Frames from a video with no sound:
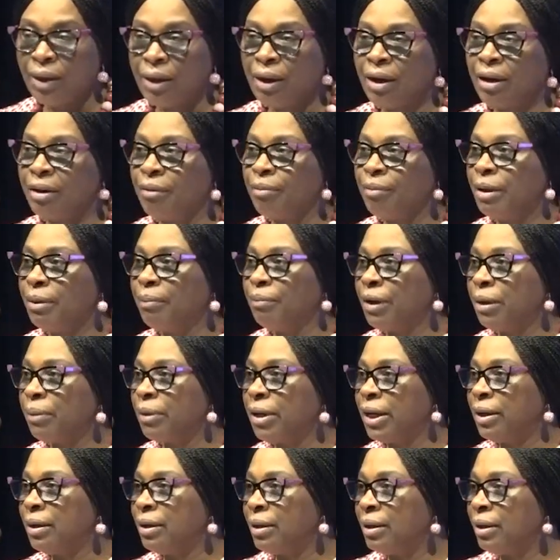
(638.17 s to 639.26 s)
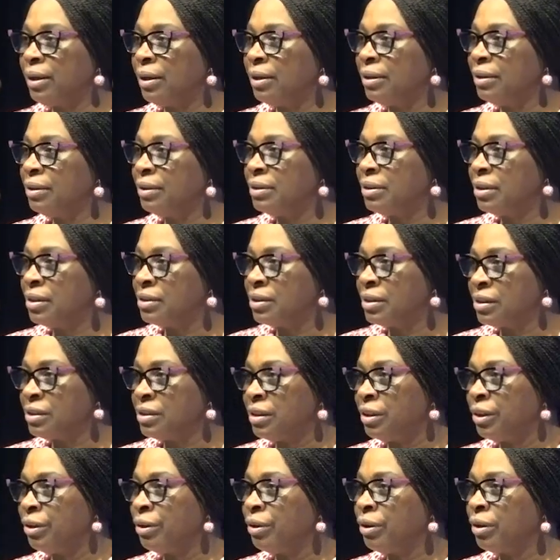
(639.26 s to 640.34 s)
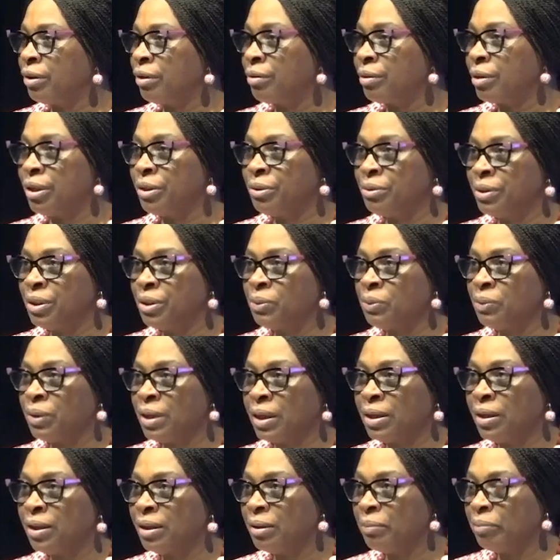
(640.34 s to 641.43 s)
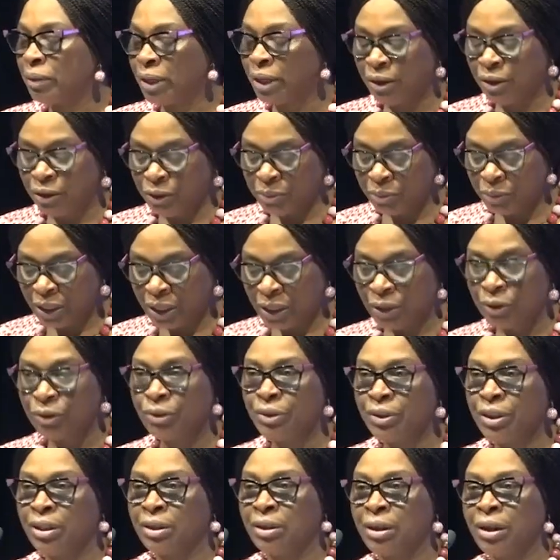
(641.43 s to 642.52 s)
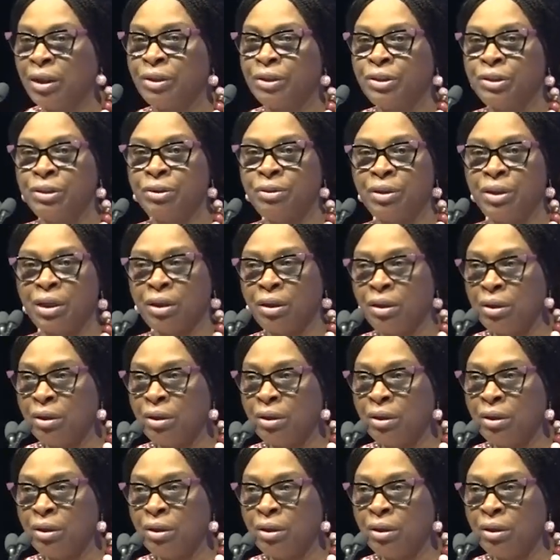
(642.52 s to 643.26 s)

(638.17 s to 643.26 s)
I remember my early days as a young graduate working in my home country in Nigeria.